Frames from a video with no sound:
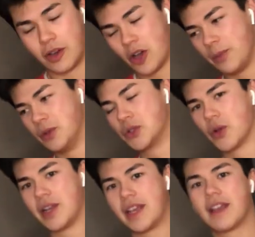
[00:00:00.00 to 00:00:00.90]
I hope you
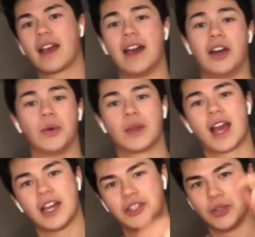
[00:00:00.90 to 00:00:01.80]
enjoyed it and I will
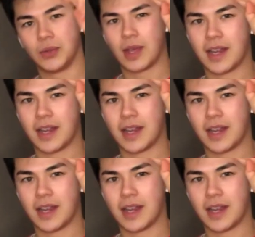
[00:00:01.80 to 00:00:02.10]
catch you